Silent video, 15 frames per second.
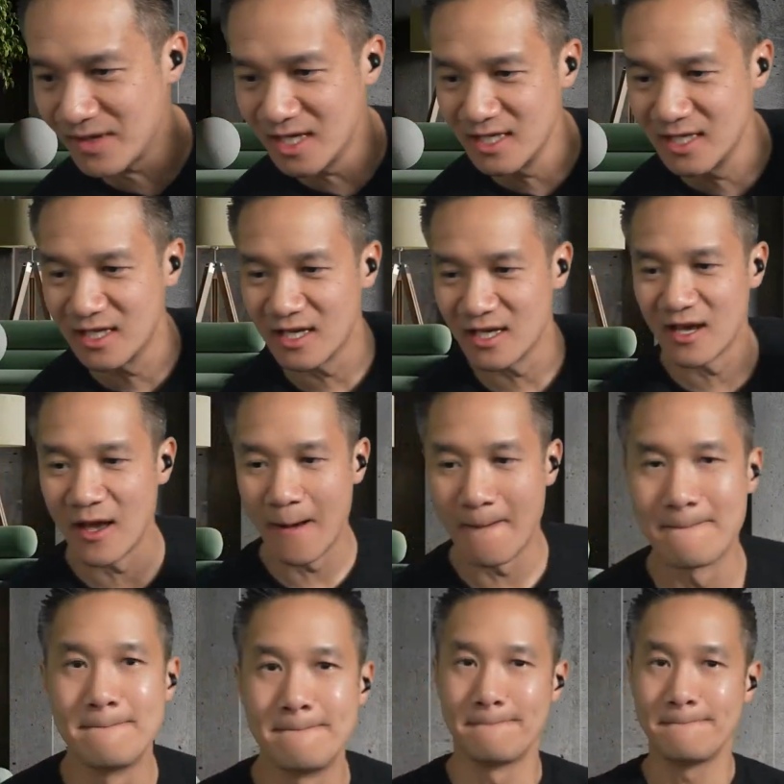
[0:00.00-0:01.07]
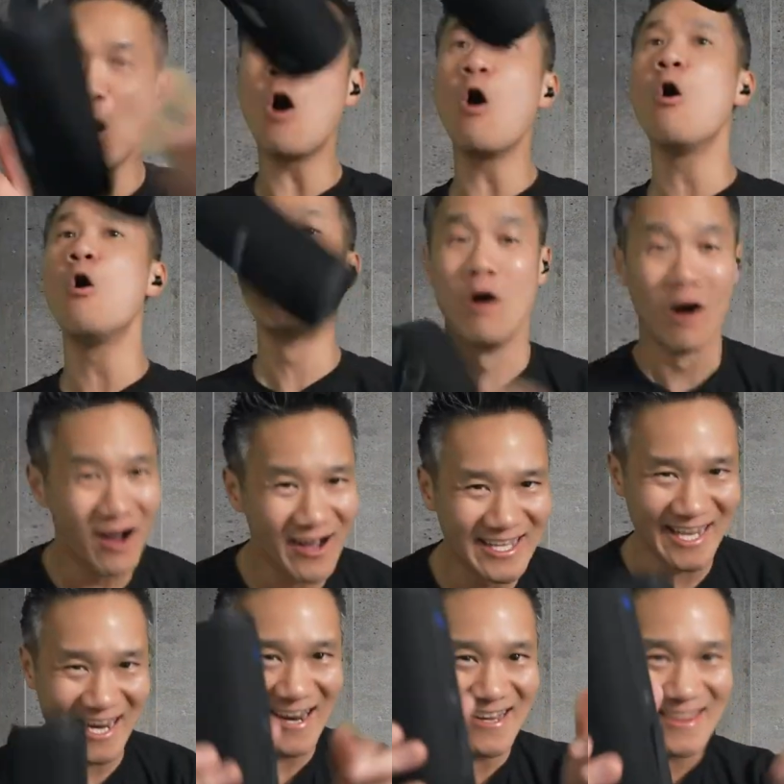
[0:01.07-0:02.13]
Woo!
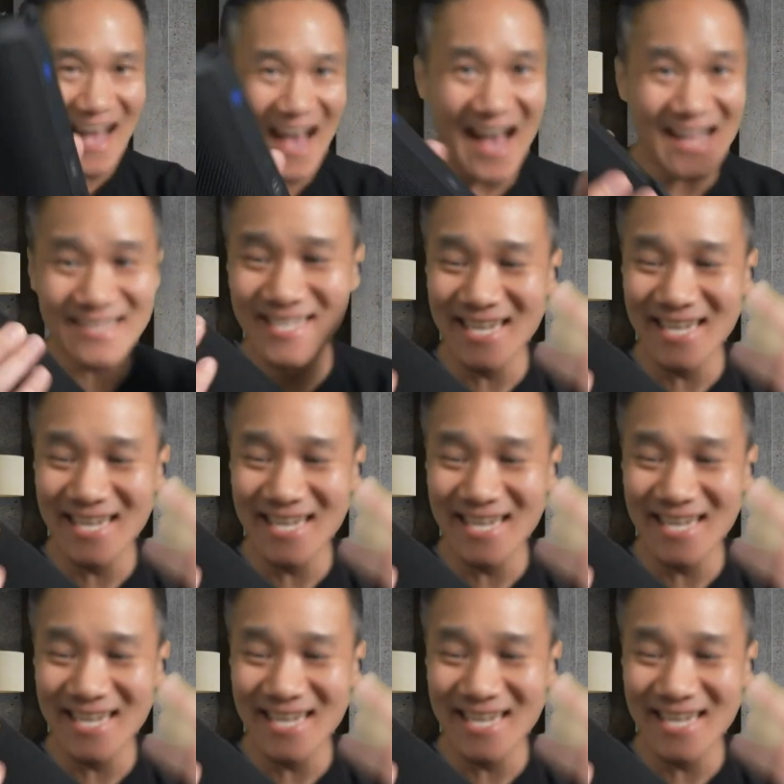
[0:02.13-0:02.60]
You hear that?